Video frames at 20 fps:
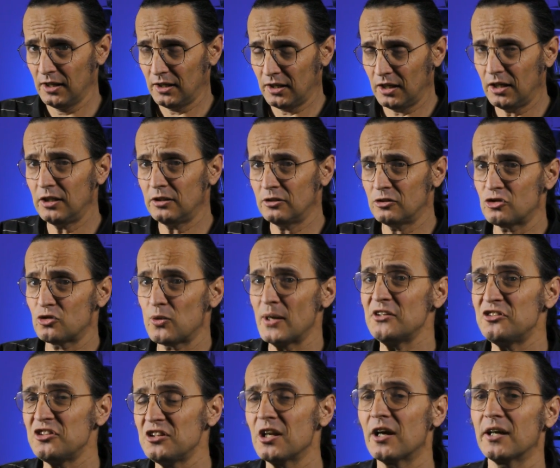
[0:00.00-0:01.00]
In
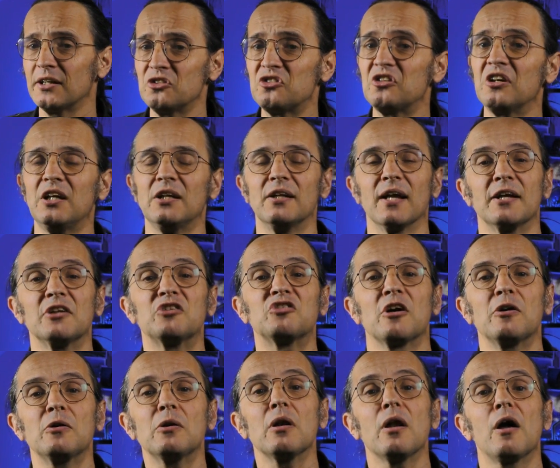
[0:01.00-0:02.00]
2019, a
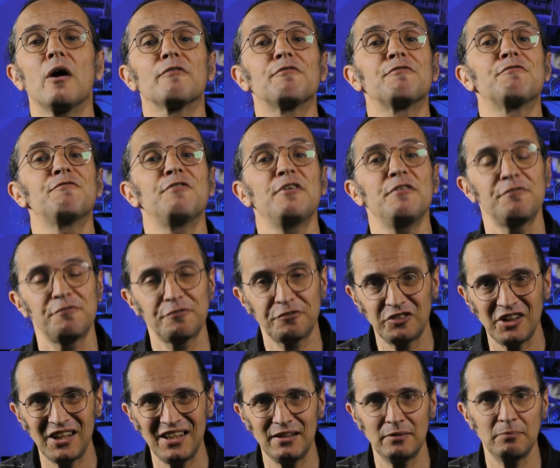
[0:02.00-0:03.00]
total of
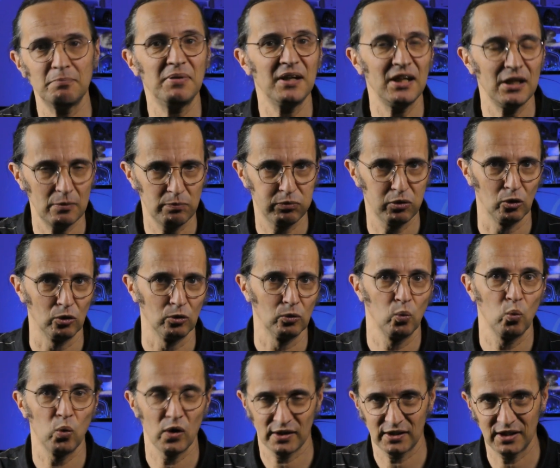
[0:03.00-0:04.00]
15 people
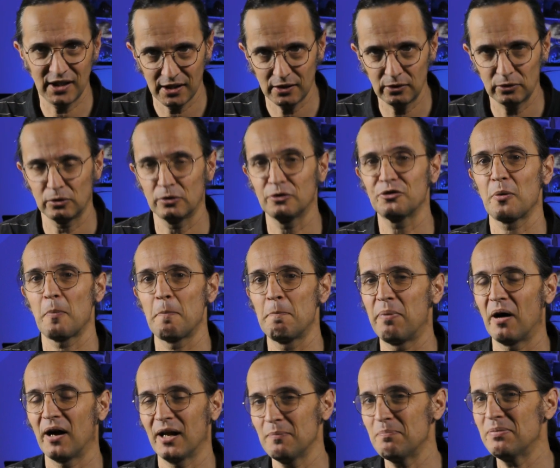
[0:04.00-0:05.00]
were killed
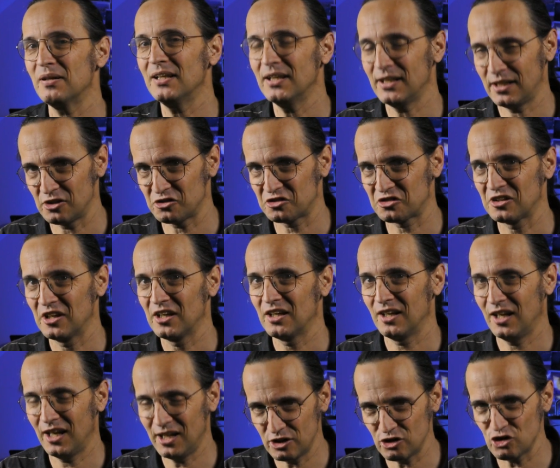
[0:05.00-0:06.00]
by police
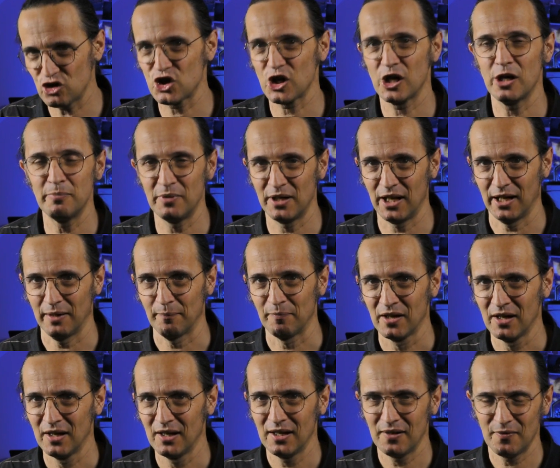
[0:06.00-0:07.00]
in Germany.
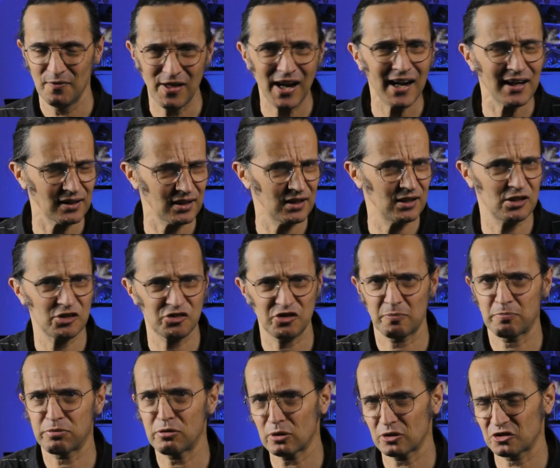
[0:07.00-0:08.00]
That is
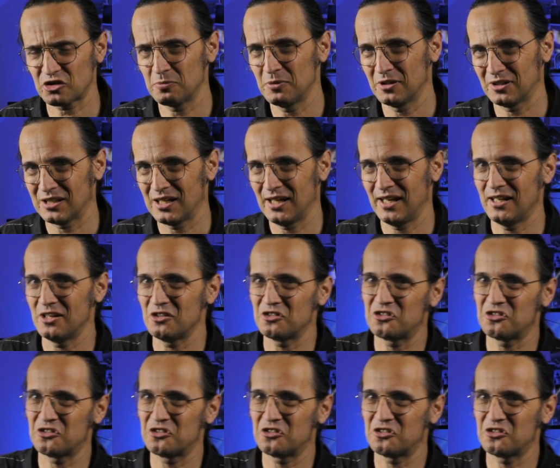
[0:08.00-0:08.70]
approximately